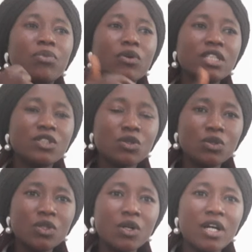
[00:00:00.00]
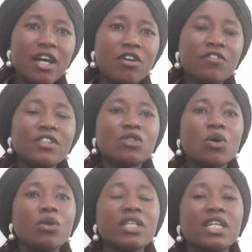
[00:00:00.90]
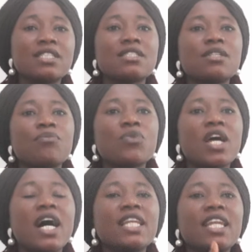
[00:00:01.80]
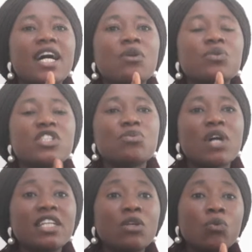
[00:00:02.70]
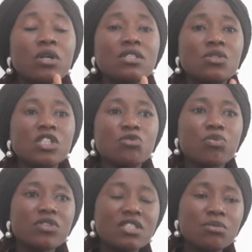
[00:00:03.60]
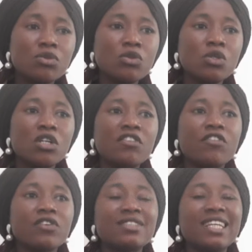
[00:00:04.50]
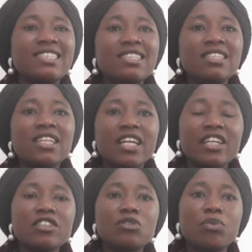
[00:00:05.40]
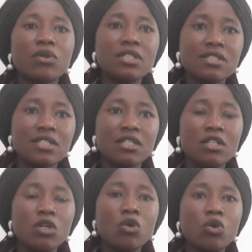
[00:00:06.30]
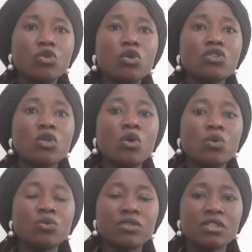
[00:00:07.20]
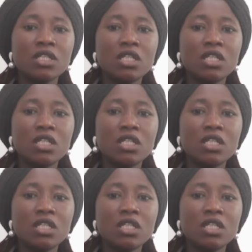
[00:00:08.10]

political office holders are now are the ones responsible for setting health policy or those goals